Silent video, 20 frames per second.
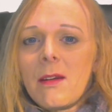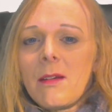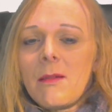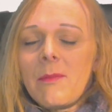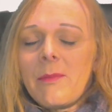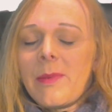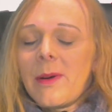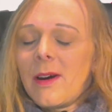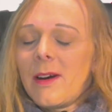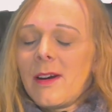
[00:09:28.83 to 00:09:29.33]

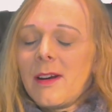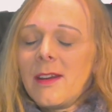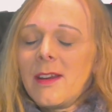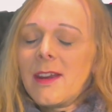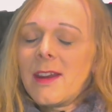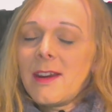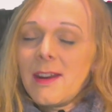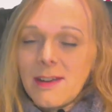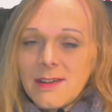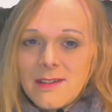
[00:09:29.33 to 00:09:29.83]
by
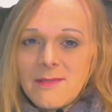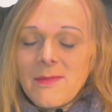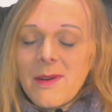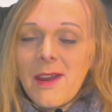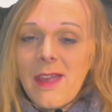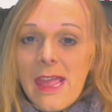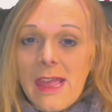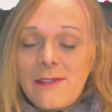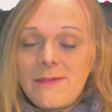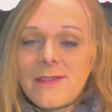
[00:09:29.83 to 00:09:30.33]
connecting
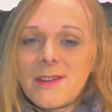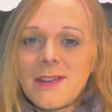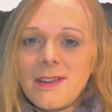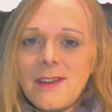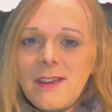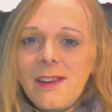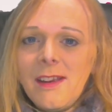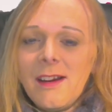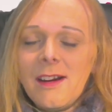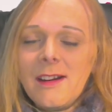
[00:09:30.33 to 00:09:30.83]
my
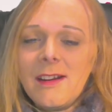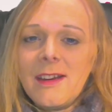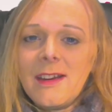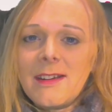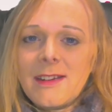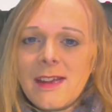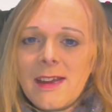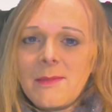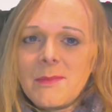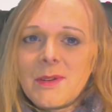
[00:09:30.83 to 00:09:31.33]
FTDI
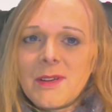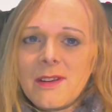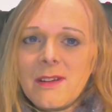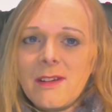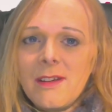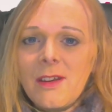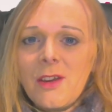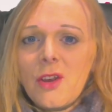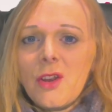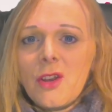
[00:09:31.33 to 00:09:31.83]
adapter